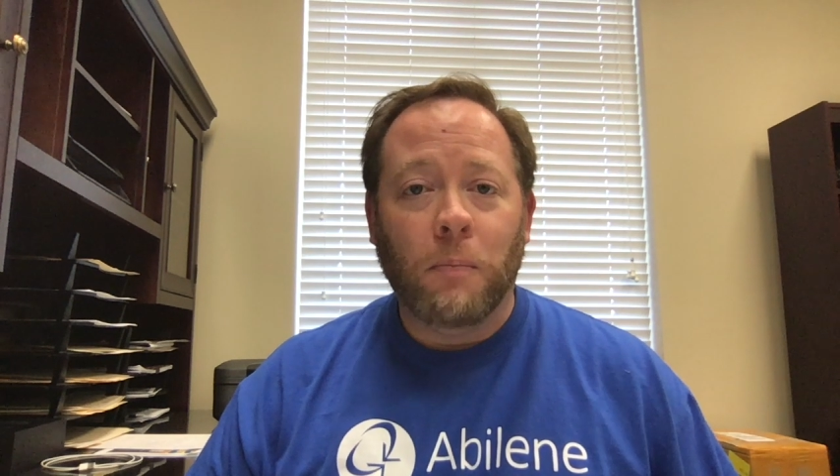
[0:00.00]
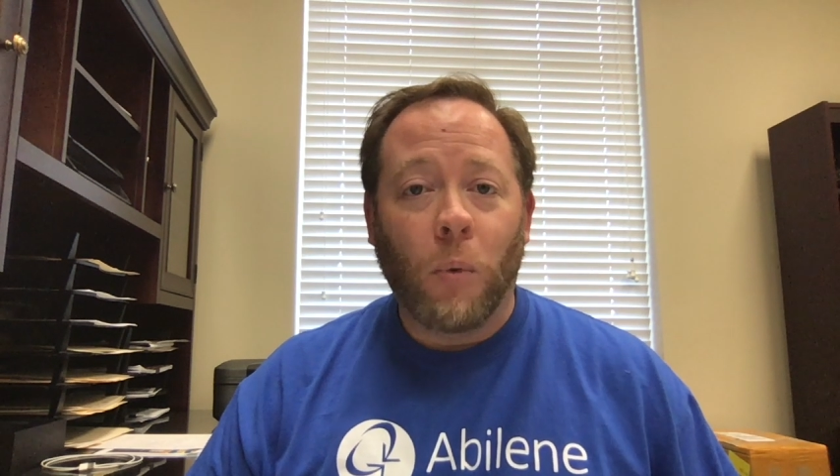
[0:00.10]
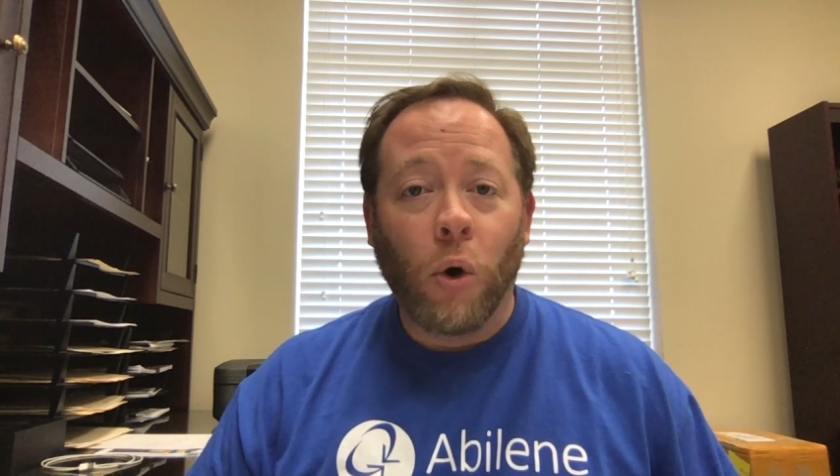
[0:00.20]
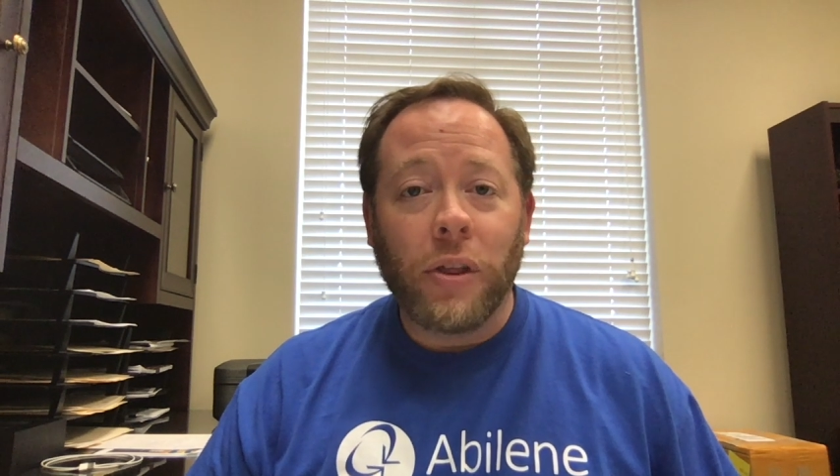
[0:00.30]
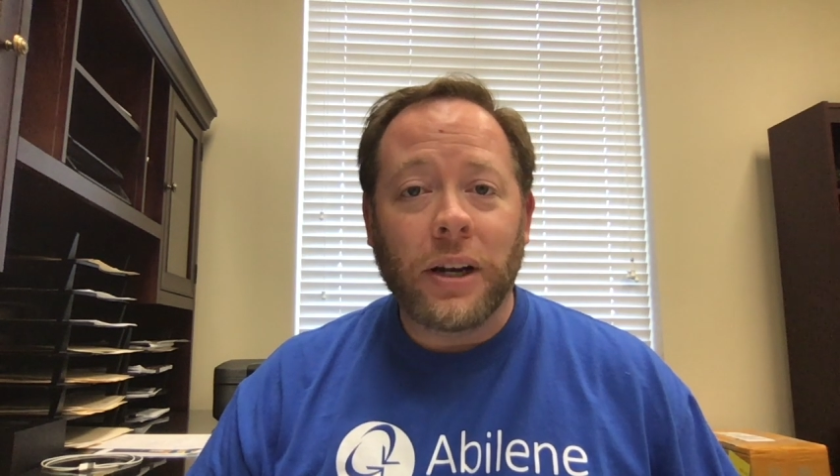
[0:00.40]

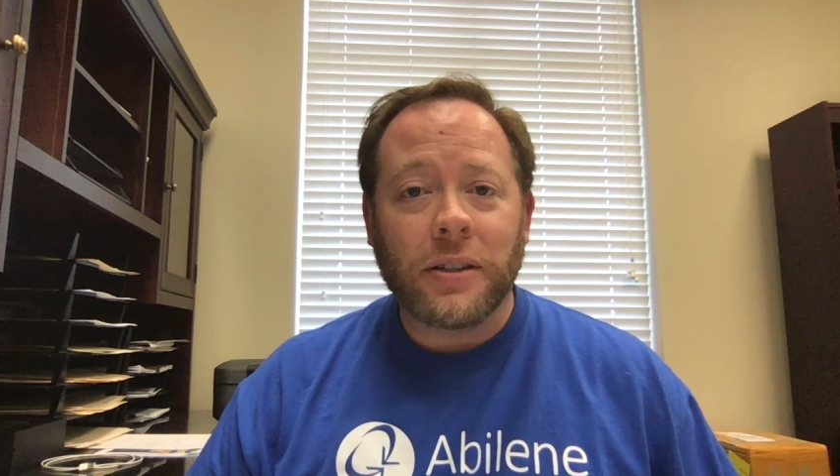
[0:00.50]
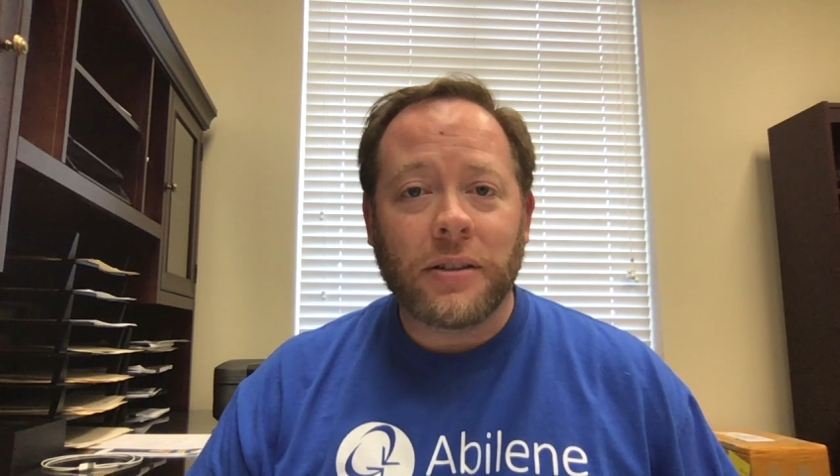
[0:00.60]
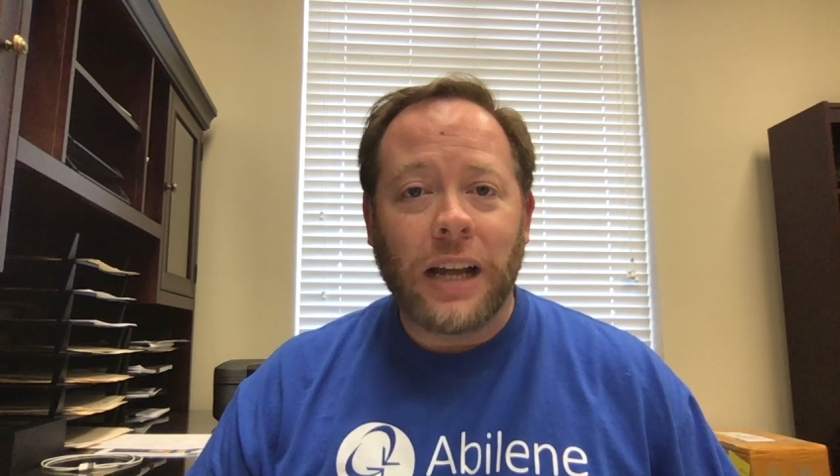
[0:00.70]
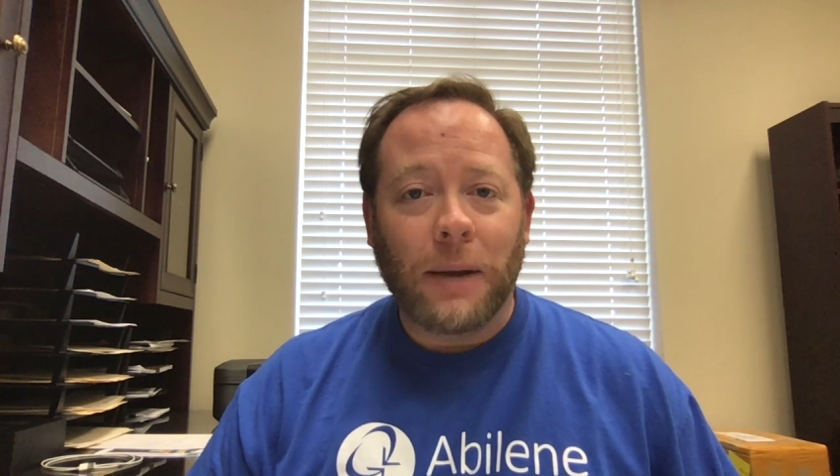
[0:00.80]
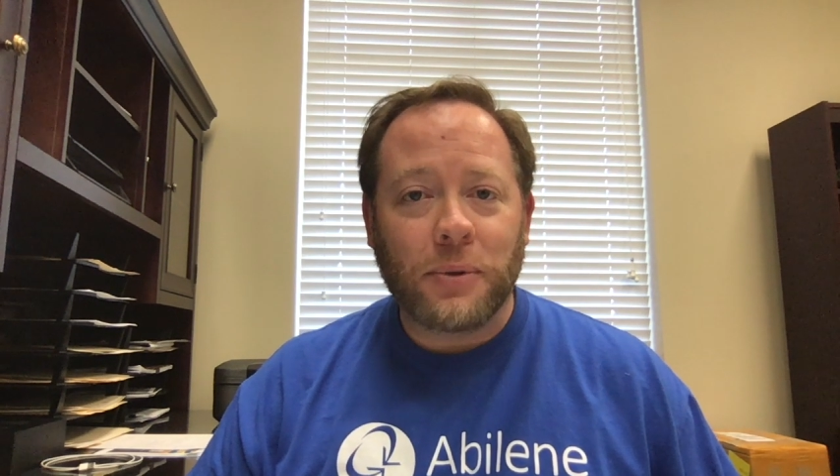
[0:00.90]
more than a
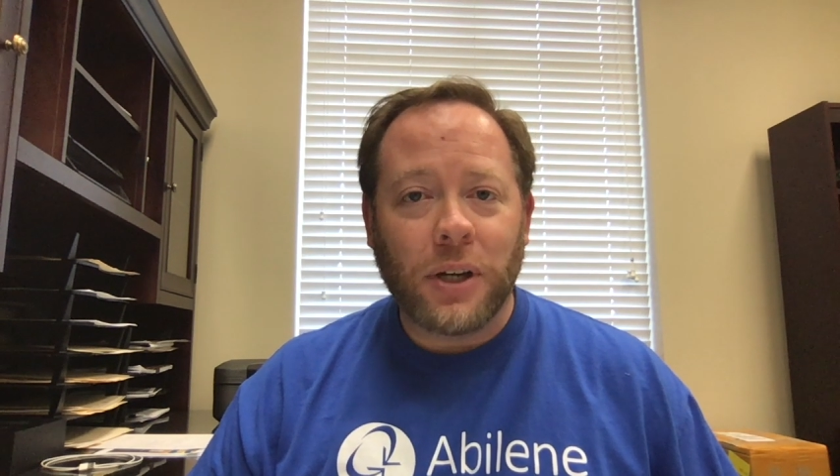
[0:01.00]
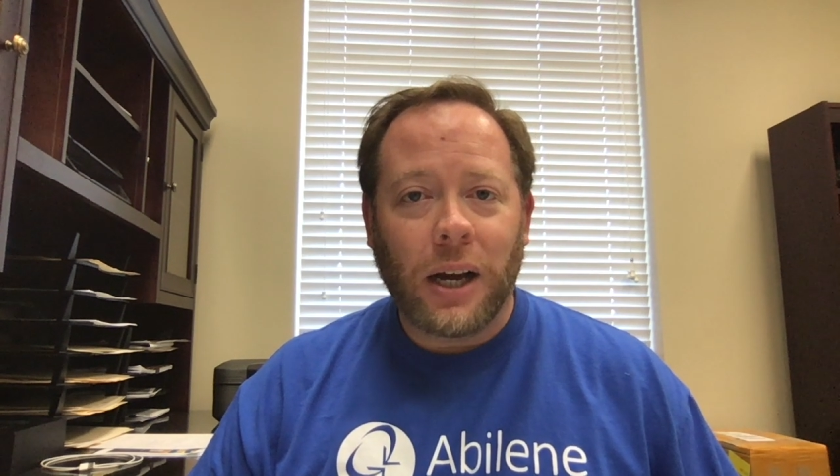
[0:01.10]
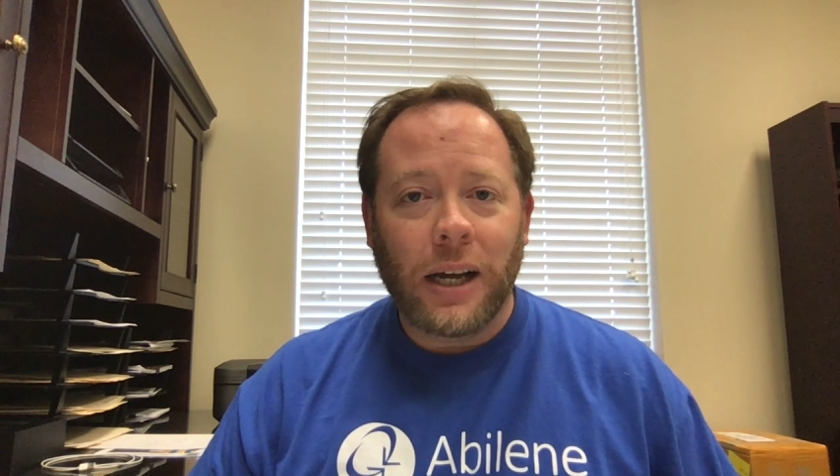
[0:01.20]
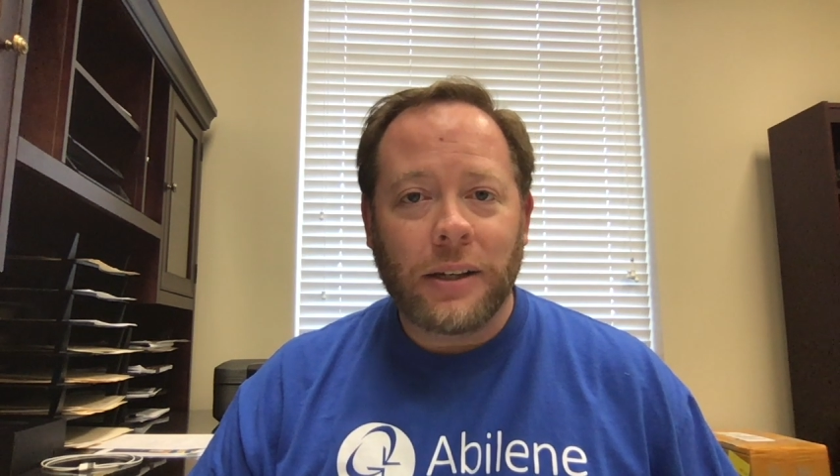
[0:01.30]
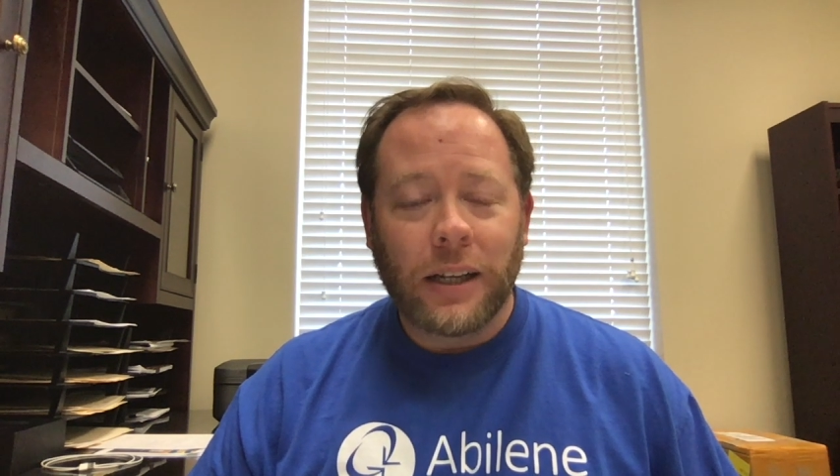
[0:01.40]

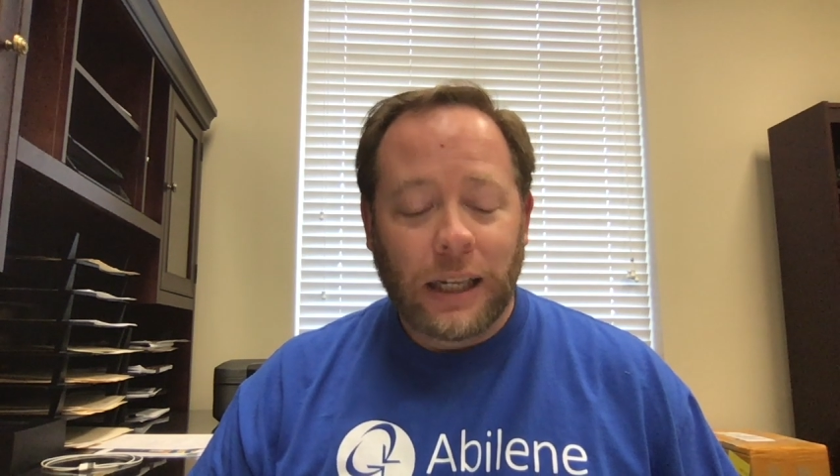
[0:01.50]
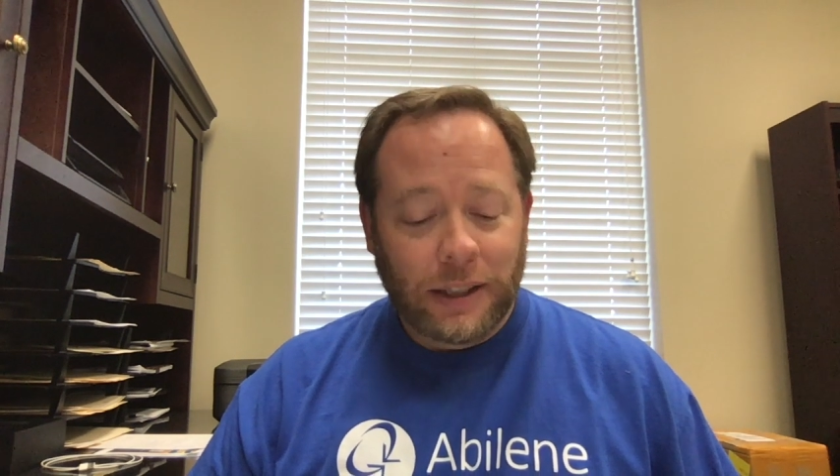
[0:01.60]
snapshot.